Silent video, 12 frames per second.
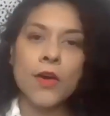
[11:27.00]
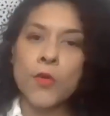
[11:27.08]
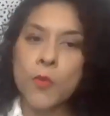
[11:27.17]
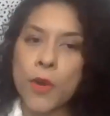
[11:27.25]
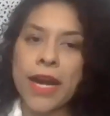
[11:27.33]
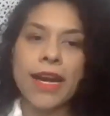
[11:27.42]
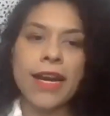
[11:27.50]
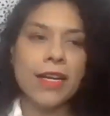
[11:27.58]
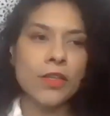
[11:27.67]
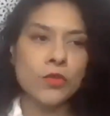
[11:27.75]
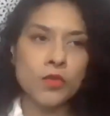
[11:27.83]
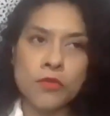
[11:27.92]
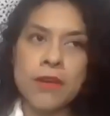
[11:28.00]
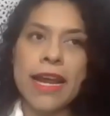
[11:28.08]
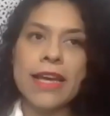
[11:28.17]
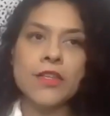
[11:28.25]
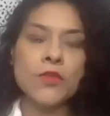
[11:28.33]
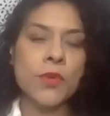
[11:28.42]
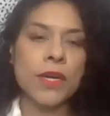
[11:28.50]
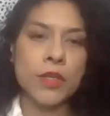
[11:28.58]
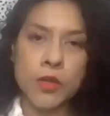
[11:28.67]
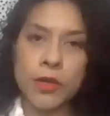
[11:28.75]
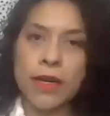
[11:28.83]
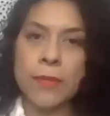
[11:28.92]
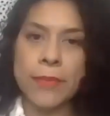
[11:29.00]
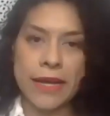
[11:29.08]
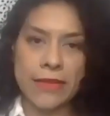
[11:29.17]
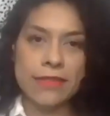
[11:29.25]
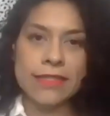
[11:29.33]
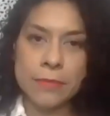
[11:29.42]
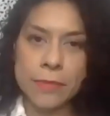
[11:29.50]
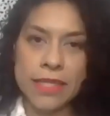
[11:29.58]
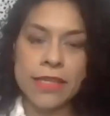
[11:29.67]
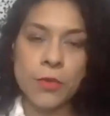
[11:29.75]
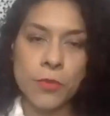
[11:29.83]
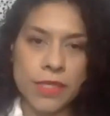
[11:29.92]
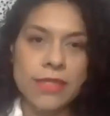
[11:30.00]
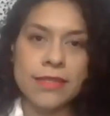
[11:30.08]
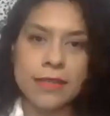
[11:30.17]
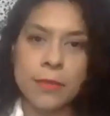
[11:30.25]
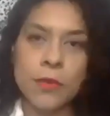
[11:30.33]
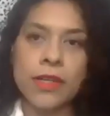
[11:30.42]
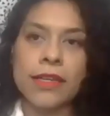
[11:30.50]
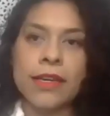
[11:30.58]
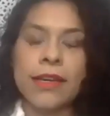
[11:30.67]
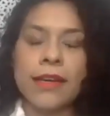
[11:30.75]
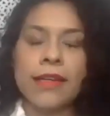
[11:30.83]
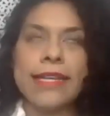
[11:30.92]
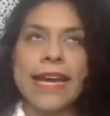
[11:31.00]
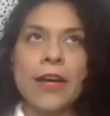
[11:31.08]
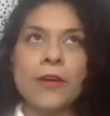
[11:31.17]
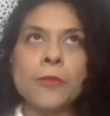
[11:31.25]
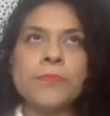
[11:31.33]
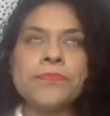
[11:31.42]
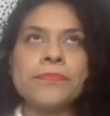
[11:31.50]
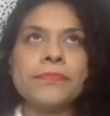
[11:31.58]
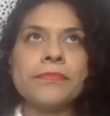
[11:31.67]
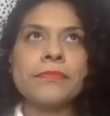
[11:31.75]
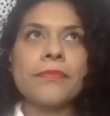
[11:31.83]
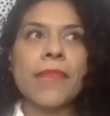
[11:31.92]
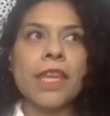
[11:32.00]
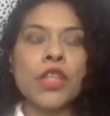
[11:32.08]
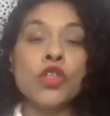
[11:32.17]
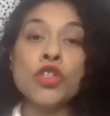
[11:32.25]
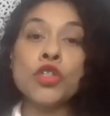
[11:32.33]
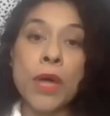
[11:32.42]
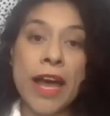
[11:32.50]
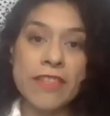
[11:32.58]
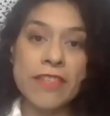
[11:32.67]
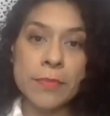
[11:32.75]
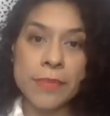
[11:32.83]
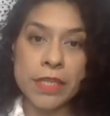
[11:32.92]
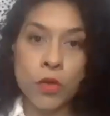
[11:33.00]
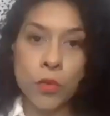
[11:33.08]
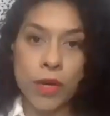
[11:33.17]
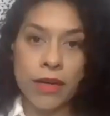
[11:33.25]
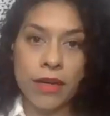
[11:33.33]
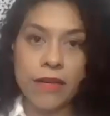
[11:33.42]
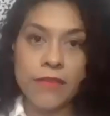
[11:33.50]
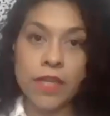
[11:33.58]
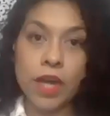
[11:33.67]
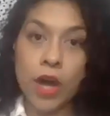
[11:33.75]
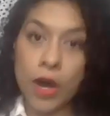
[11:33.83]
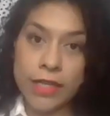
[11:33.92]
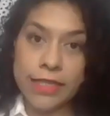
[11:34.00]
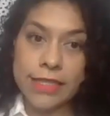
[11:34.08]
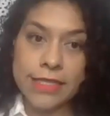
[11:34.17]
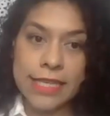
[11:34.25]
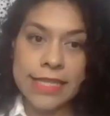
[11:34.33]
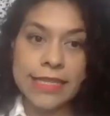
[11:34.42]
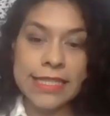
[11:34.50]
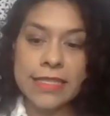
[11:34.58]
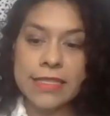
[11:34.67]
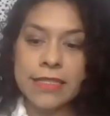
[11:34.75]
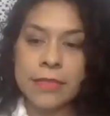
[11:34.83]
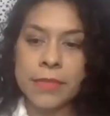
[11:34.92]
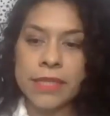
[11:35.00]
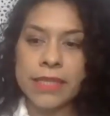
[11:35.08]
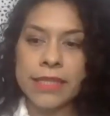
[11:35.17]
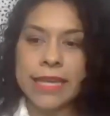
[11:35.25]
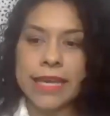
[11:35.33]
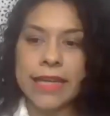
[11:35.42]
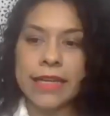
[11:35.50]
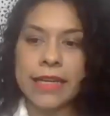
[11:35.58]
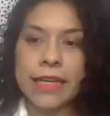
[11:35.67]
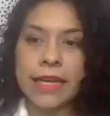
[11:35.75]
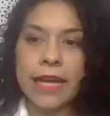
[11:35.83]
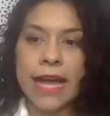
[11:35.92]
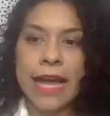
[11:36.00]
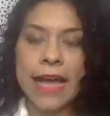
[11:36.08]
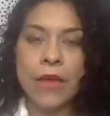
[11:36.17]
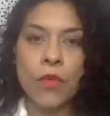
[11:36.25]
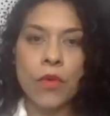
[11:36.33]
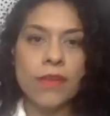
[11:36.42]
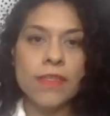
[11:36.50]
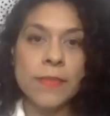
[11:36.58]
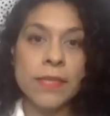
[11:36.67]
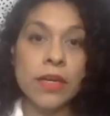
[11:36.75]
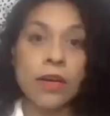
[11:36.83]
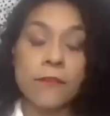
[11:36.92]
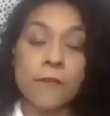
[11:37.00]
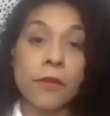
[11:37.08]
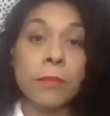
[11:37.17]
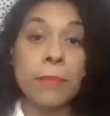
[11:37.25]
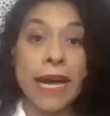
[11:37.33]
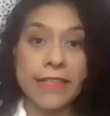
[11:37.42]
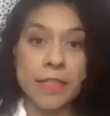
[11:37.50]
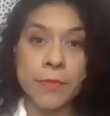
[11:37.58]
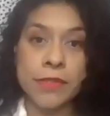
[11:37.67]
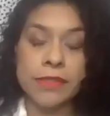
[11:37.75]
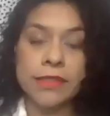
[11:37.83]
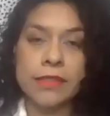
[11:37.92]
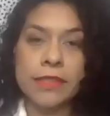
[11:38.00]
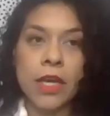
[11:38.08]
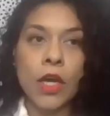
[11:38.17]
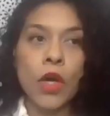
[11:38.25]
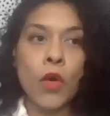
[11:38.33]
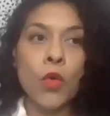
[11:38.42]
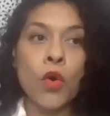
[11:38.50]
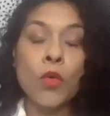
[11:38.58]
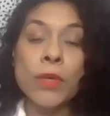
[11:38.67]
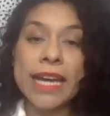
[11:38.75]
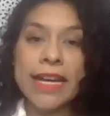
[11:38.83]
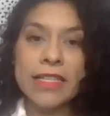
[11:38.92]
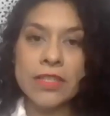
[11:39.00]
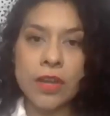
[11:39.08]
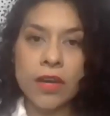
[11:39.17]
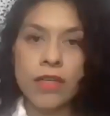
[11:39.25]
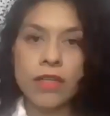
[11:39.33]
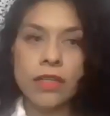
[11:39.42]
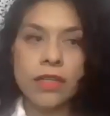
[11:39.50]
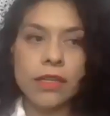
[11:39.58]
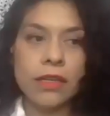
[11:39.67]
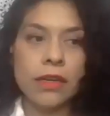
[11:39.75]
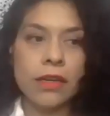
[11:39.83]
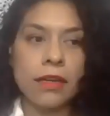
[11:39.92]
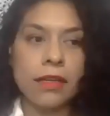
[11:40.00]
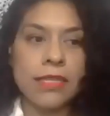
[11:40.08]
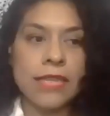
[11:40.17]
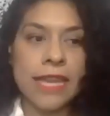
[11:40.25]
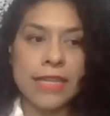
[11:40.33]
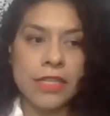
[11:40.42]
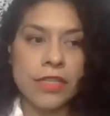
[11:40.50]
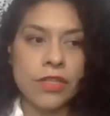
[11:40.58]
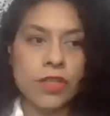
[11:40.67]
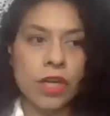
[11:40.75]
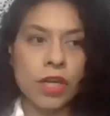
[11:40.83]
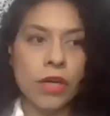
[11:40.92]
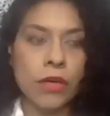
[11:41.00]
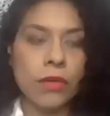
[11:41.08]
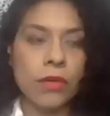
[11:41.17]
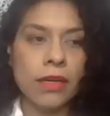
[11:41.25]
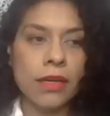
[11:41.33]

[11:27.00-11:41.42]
wear do-rags when you're about to meet with someone. Now, you do have to be aware of your audience. And this is something that I want to speak on from my experience. When we got started 10 years ago,